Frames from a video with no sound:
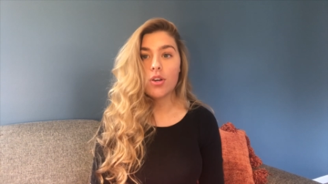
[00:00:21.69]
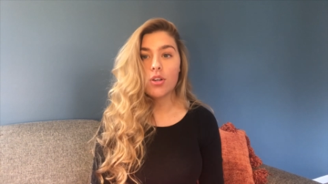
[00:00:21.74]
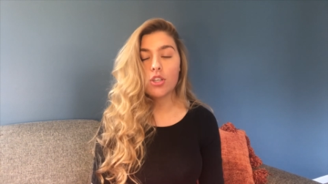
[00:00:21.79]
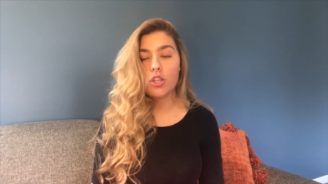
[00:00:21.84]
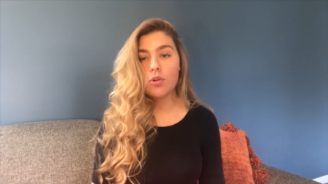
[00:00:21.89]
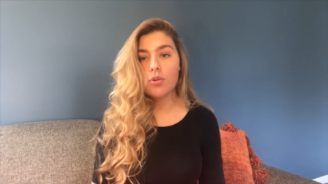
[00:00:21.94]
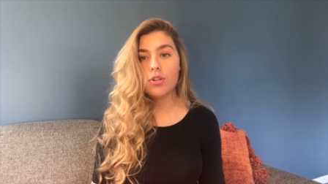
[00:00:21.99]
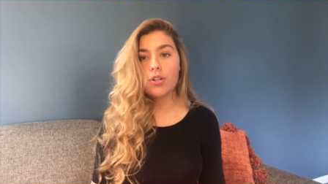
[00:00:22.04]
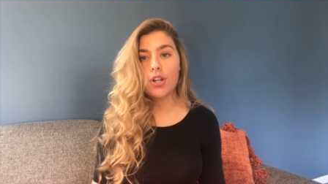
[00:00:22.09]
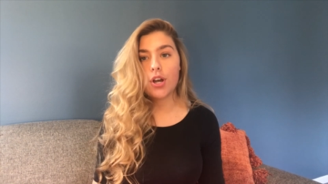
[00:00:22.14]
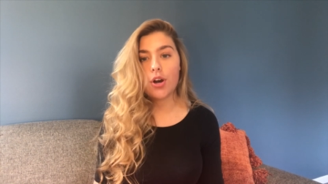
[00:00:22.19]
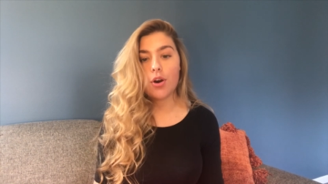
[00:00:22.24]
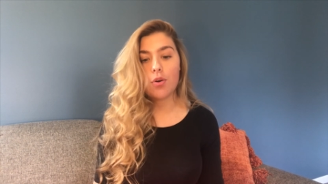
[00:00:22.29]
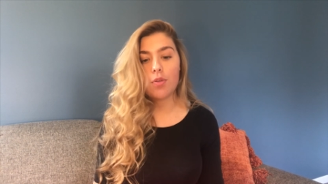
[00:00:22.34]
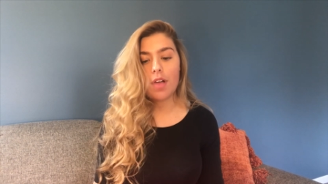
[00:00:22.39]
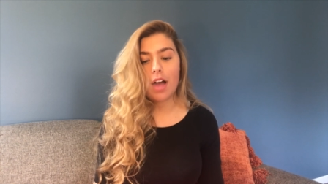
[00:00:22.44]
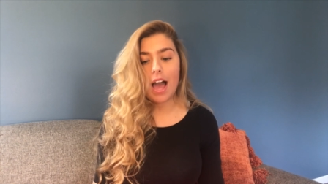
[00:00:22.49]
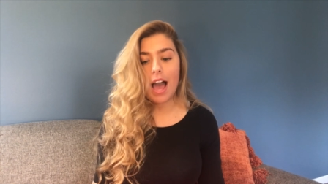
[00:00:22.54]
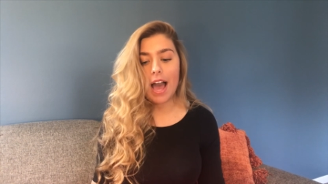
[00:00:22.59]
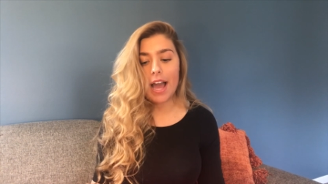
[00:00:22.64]
you would
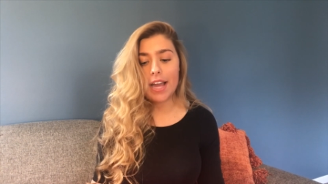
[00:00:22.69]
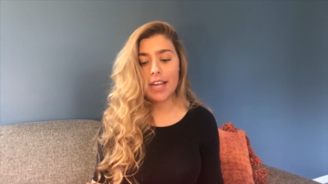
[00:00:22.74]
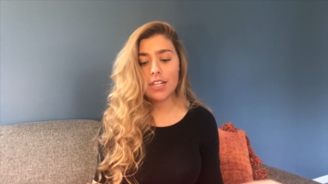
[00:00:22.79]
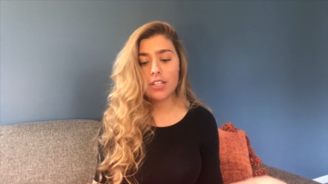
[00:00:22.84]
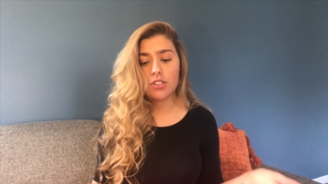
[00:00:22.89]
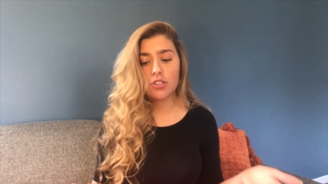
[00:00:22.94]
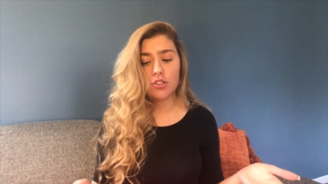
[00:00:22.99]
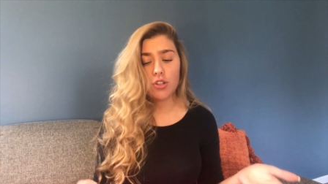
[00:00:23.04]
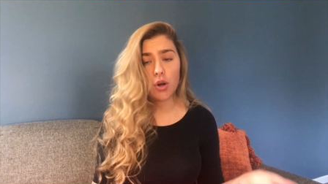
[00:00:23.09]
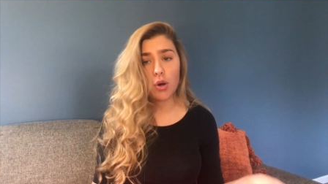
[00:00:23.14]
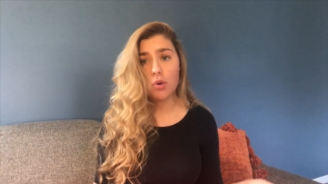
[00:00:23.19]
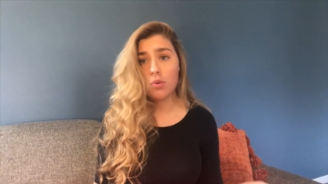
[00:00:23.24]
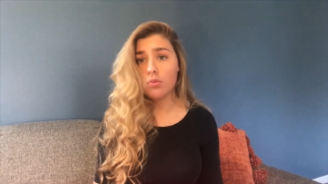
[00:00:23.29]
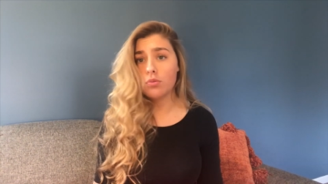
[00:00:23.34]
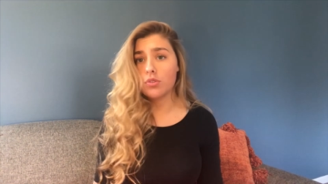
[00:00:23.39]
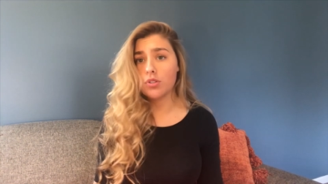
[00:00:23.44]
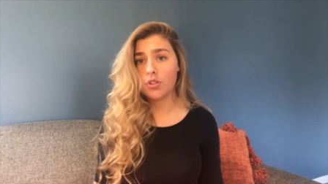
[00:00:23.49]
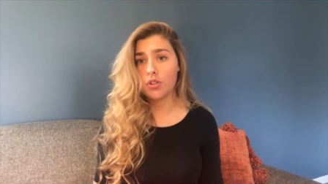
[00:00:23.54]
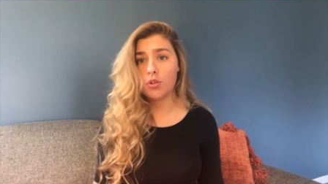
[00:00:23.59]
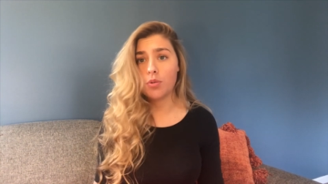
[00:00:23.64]
know that I
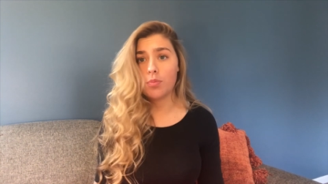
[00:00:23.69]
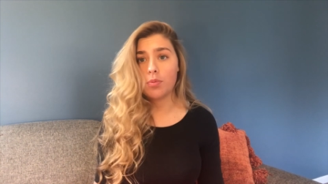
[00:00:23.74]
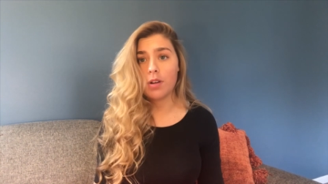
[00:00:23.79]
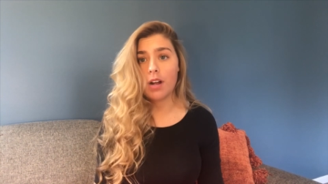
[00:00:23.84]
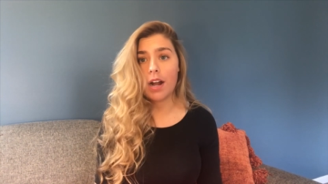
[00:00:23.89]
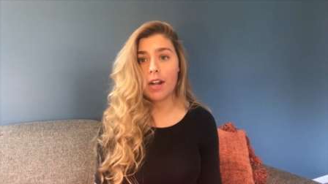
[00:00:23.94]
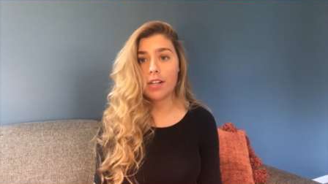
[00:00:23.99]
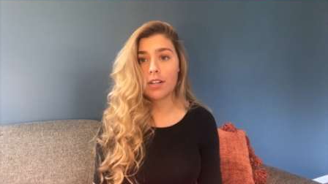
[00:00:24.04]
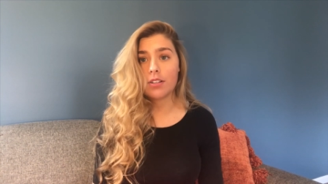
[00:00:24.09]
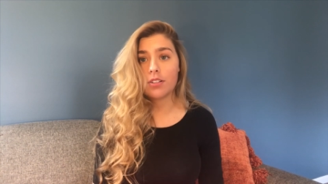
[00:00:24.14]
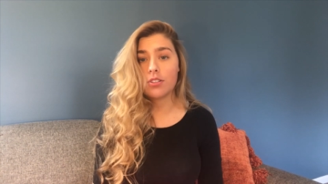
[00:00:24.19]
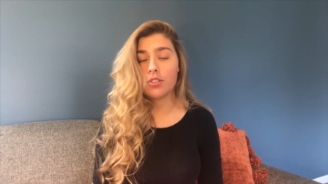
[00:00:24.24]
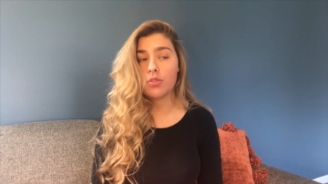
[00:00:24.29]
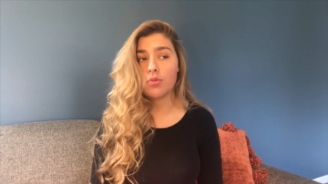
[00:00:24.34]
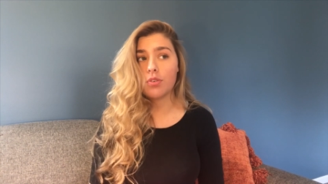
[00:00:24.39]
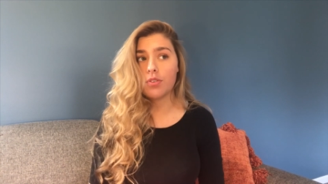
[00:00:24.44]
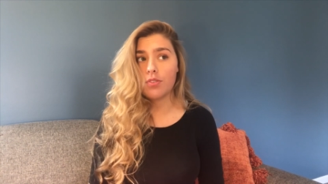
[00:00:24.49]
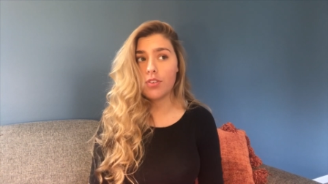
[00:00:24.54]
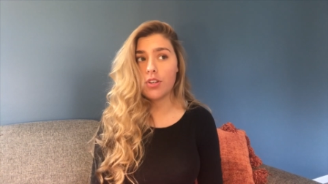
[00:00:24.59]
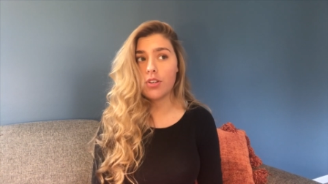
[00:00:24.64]
don't do product
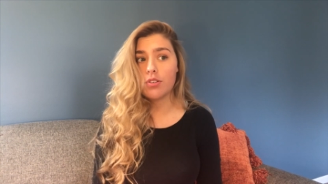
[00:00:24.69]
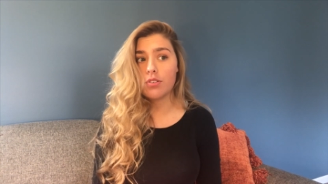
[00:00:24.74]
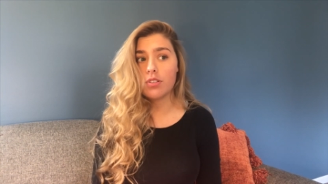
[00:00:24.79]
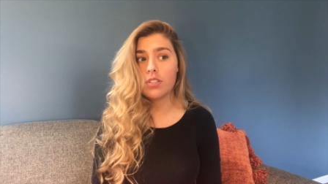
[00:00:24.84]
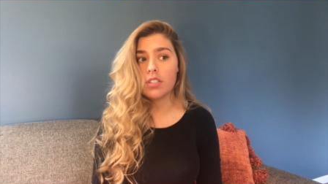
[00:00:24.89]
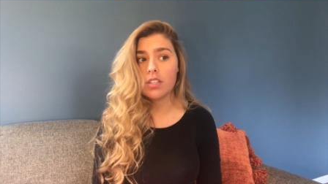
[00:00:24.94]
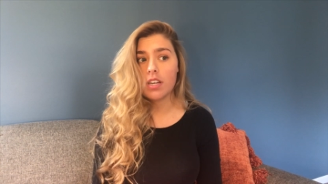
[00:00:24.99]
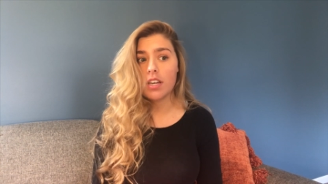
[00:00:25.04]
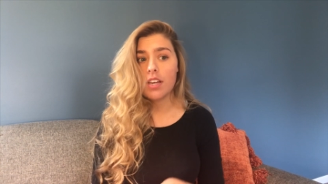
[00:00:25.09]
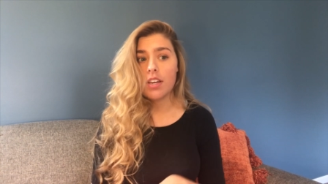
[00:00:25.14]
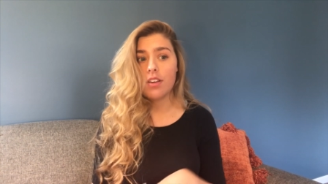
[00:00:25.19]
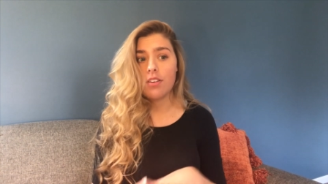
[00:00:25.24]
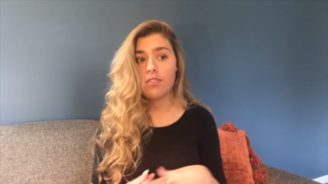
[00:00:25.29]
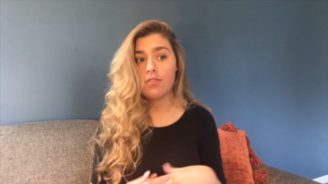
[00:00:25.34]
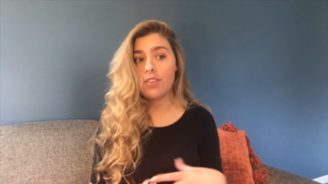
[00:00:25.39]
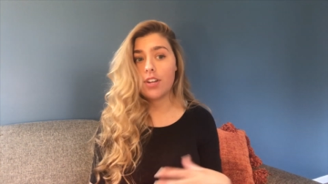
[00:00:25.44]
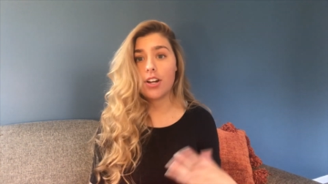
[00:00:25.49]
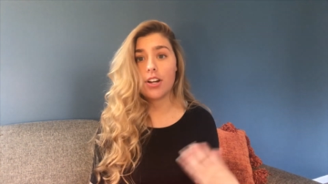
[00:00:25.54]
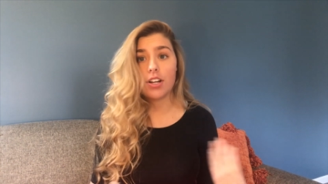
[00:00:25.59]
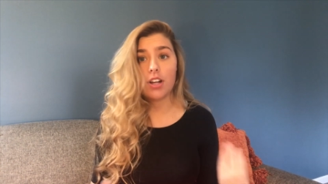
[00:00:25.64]
reviews
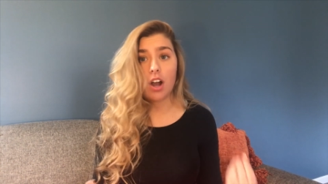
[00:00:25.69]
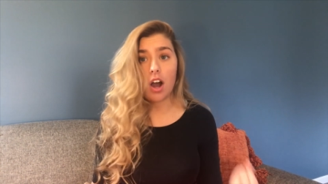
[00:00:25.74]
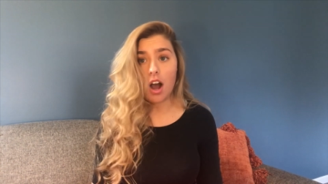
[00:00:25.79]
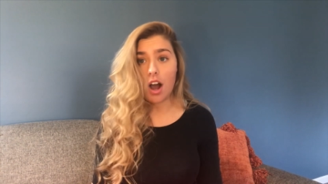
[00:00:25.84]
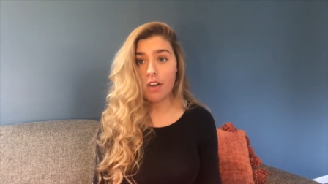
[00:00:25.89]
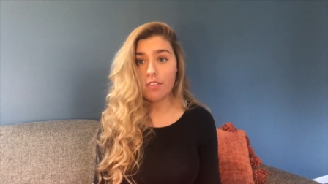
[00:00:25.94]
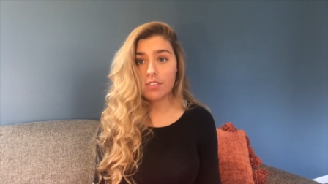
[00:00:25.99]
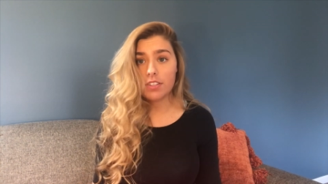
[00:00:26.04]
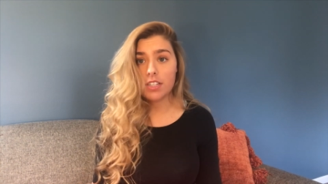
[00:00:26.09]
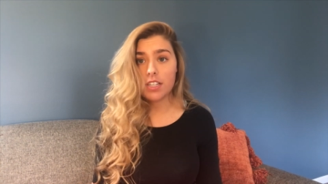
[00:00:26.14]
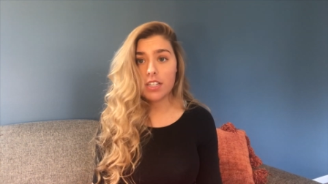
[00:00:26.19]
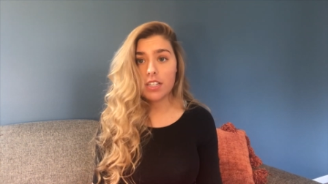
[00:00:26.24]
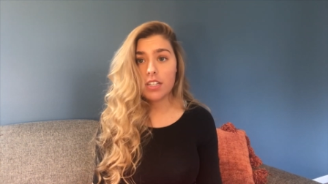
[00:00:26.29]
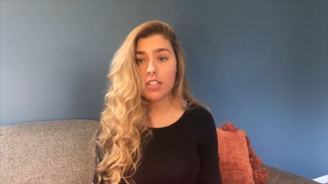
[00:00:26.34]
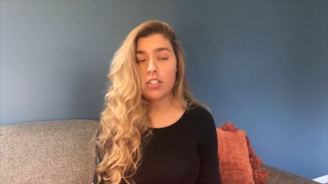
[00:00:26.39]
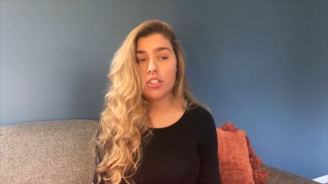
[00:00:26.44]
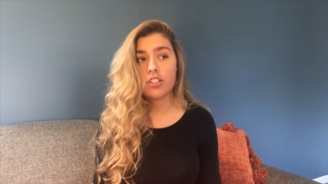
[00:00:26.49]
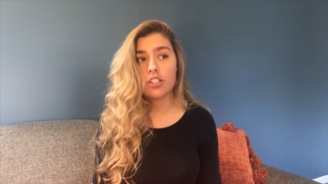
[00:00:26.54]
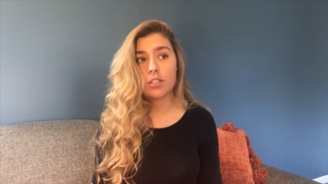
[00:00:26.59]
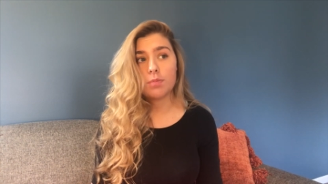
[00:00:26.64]
very
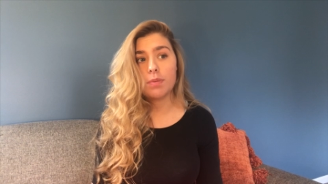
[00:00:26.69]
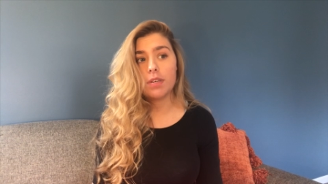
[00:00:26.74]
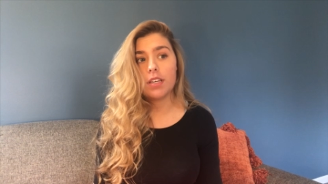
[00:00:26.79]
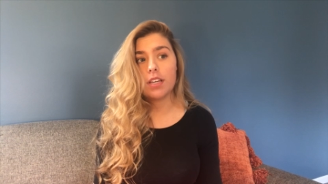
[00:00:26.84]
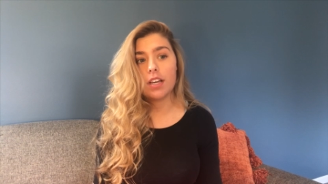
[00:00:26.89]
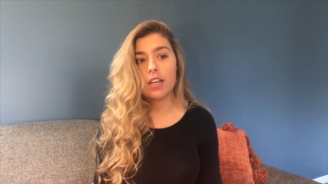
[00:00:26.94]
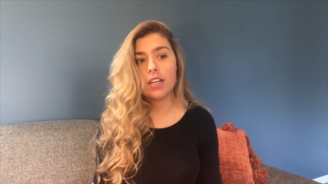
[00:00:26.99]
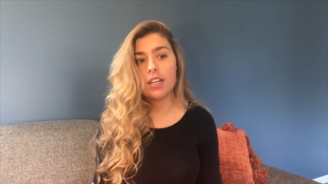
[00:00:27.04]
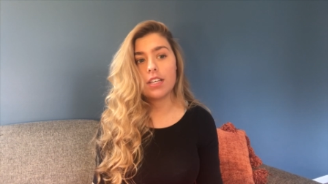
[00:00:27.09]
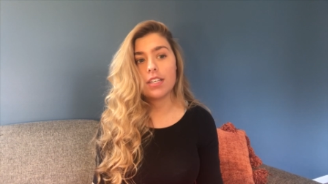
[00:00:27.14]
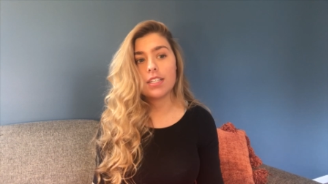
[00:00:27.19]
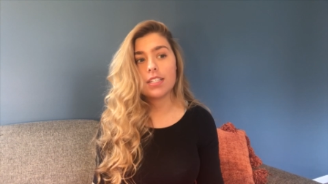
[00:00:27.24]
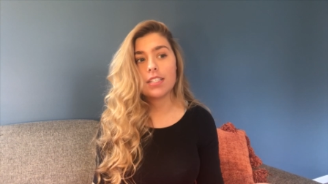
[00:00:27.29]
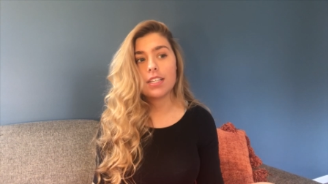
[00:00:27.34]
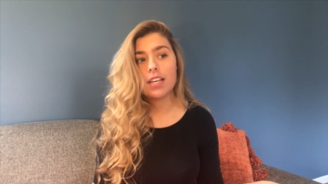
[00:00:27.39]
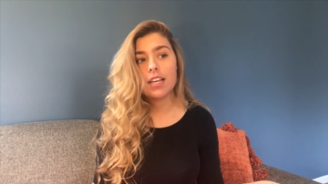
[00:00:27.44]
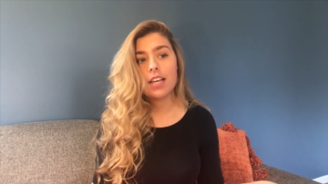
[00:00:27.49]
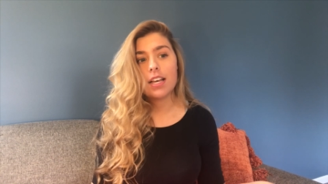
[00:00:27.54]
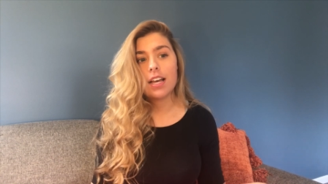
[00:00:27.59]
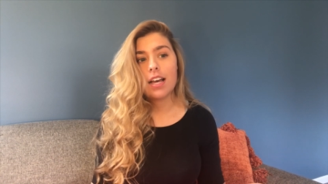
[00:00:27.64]
often just because